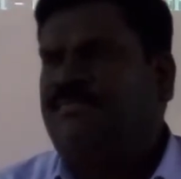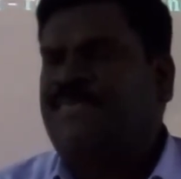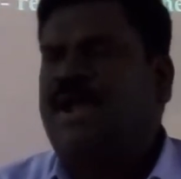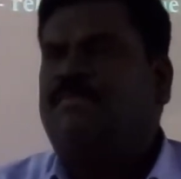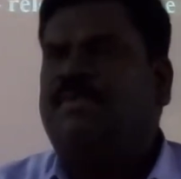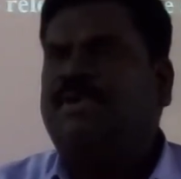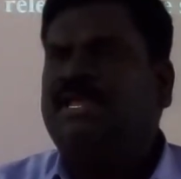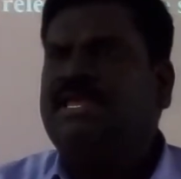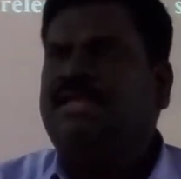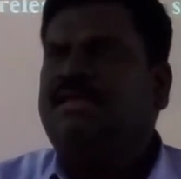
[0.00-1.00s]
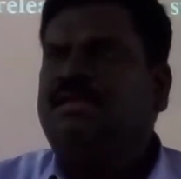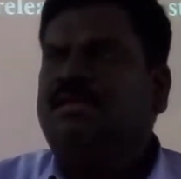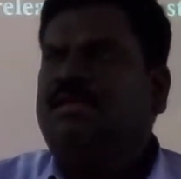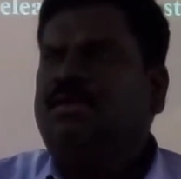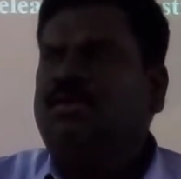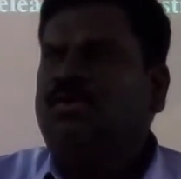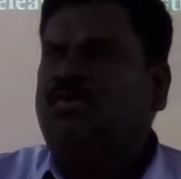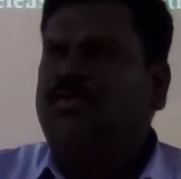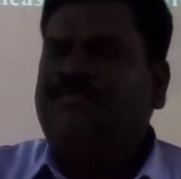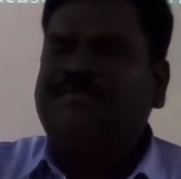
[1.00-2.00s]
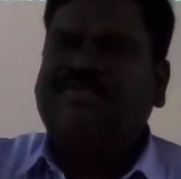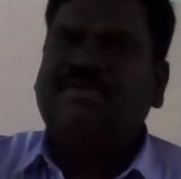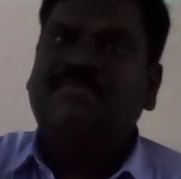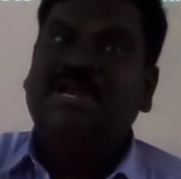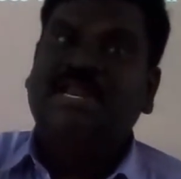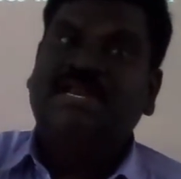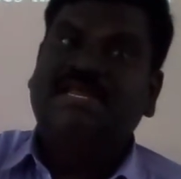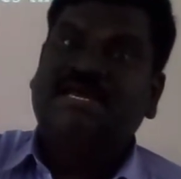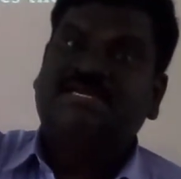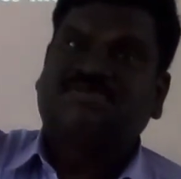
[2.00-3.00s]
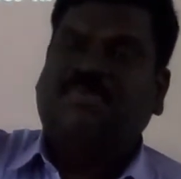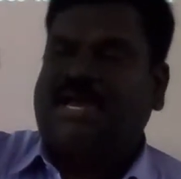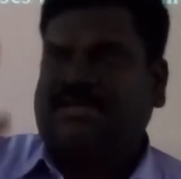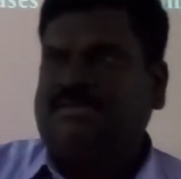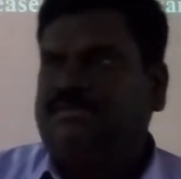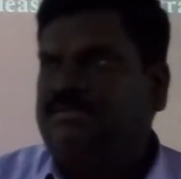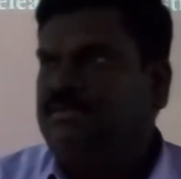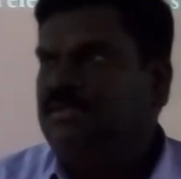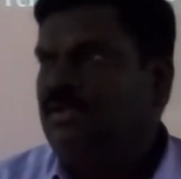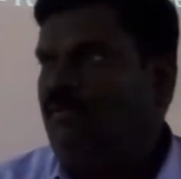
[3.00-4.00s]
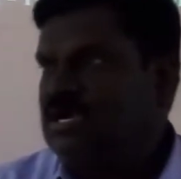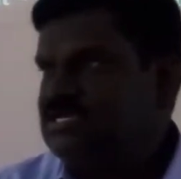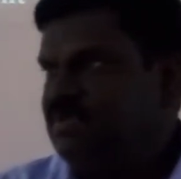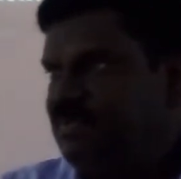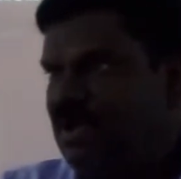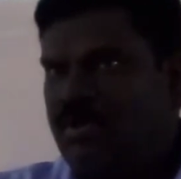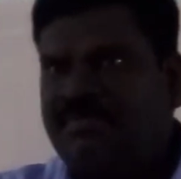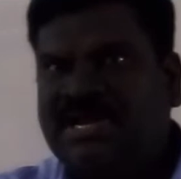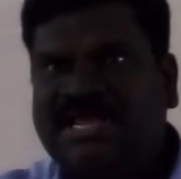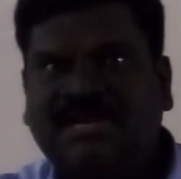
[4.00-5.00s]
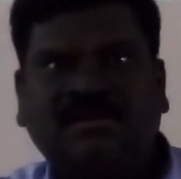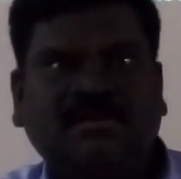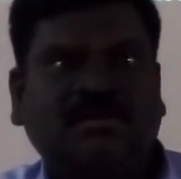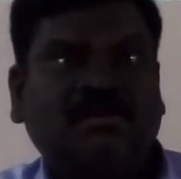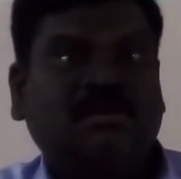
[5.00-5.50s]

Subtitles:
probably 250 million years back. What is meant by 1 million?